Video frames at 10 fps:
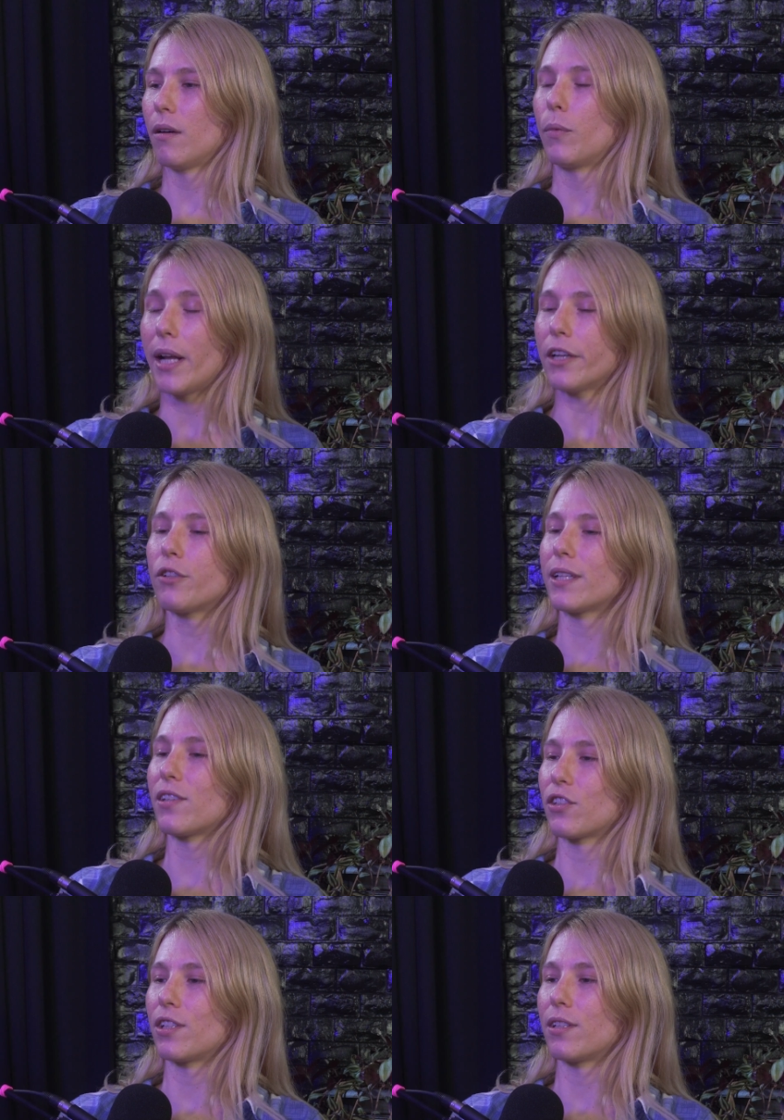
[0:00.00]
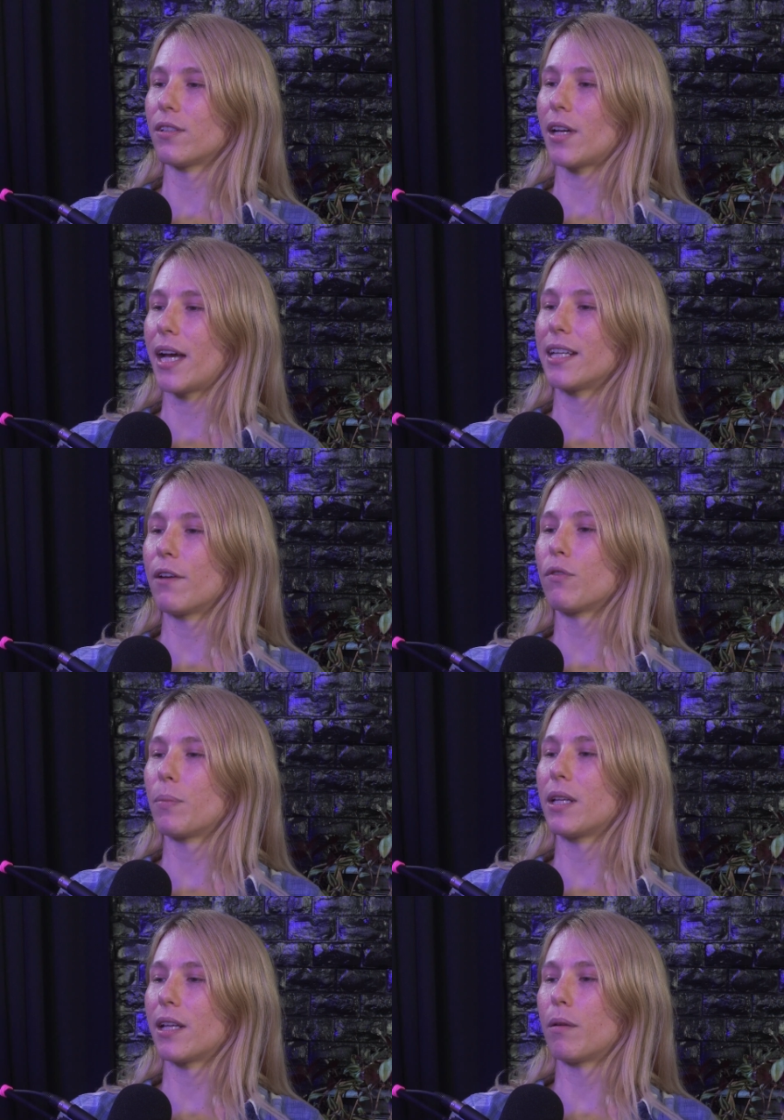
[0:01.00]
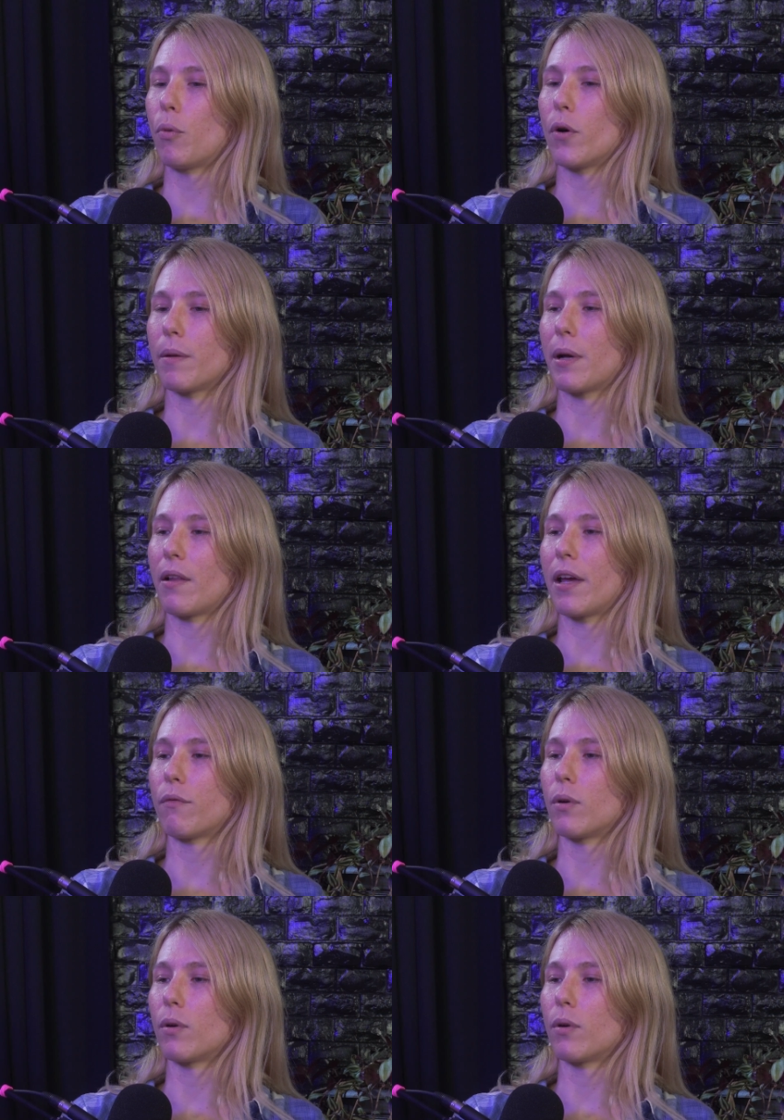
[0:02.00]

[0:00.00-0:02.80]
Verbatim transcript: When I transitioned, I had never been at a point in my life